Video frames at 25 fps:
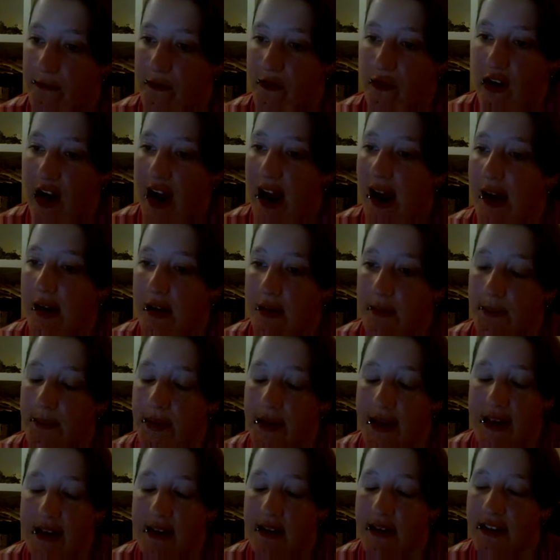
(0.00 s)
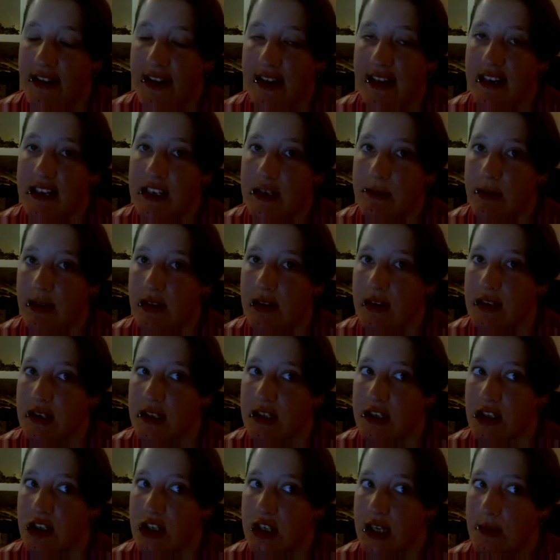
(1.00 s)
But I think it's
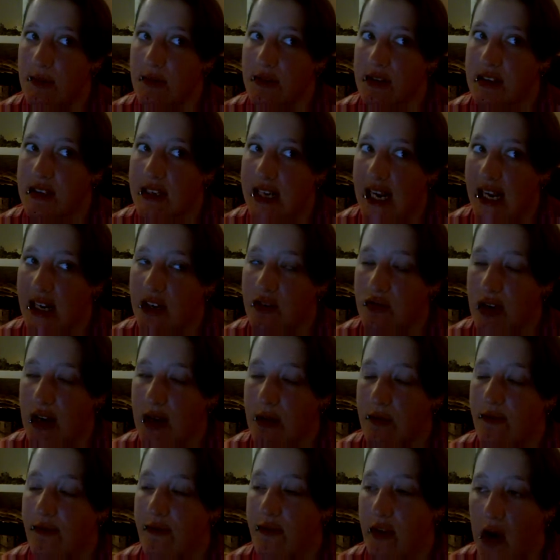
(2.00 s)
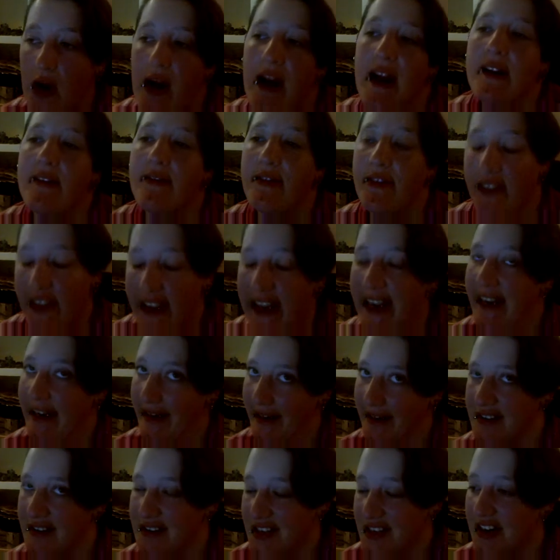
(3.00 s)
because she was snagged around 5
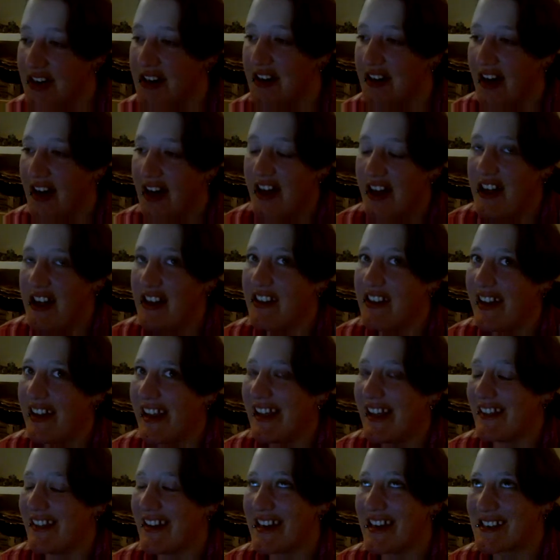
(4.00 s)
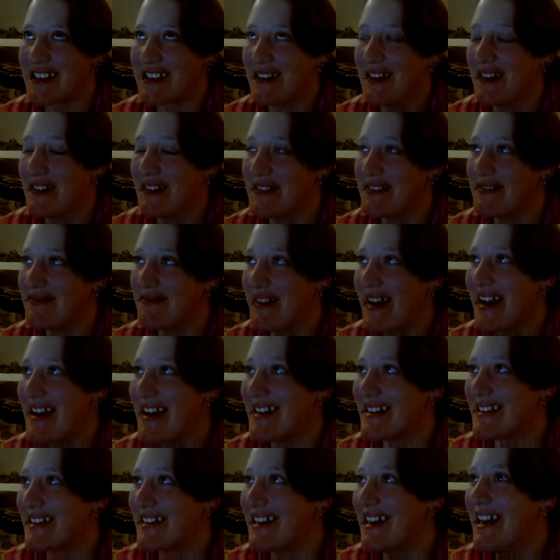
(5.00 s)
things. I think that's what
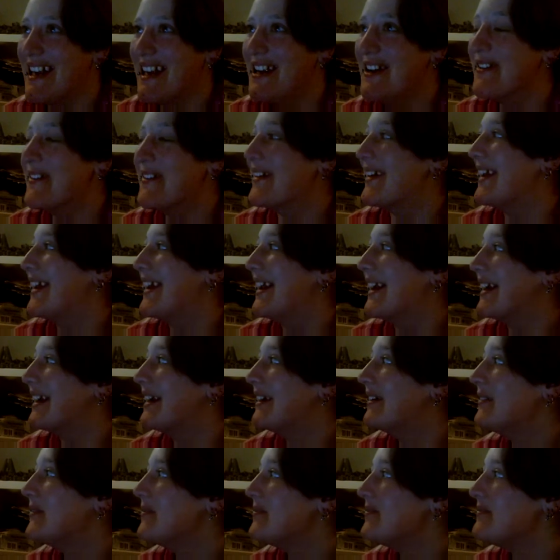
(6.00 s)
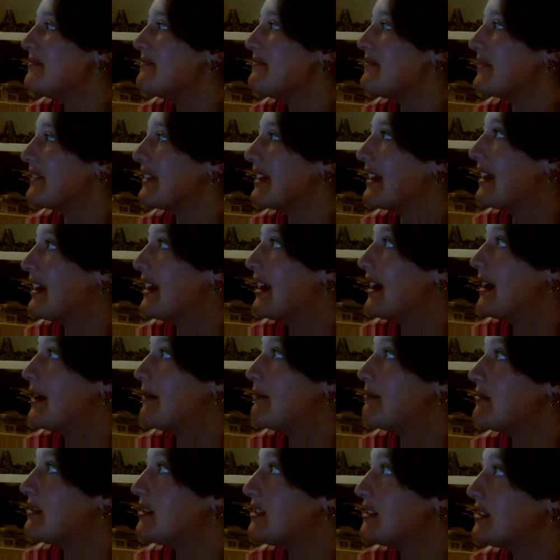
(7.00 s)
made it annoying.
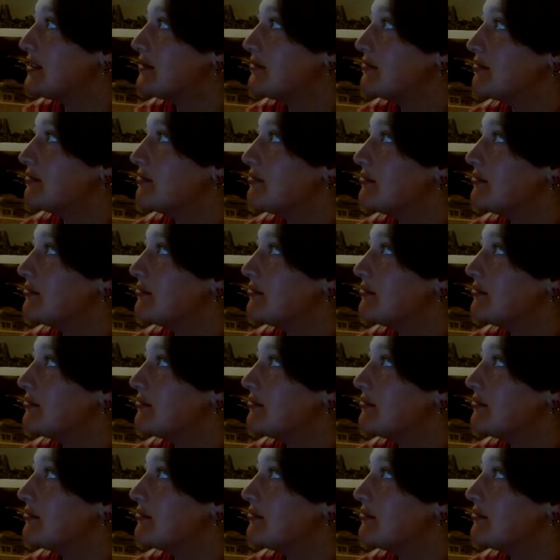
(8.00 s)
But